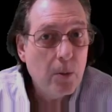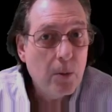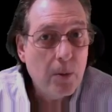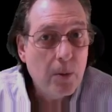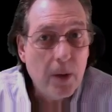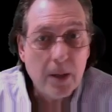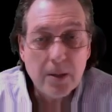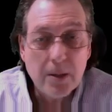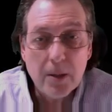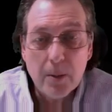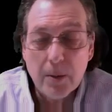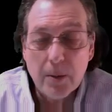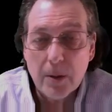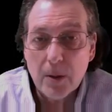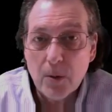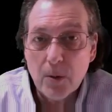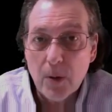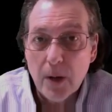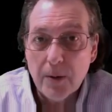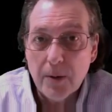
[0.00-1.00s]
That's something that
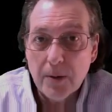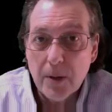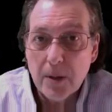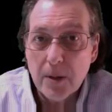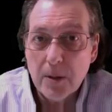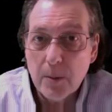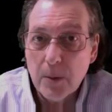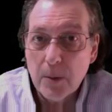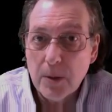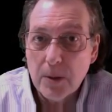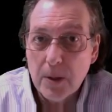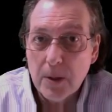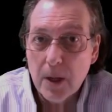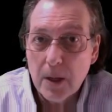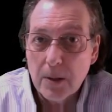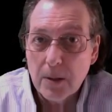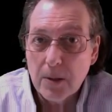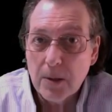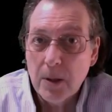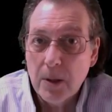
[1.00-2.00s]
drives customers
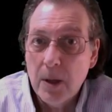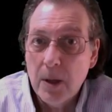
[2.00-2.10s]
nuts.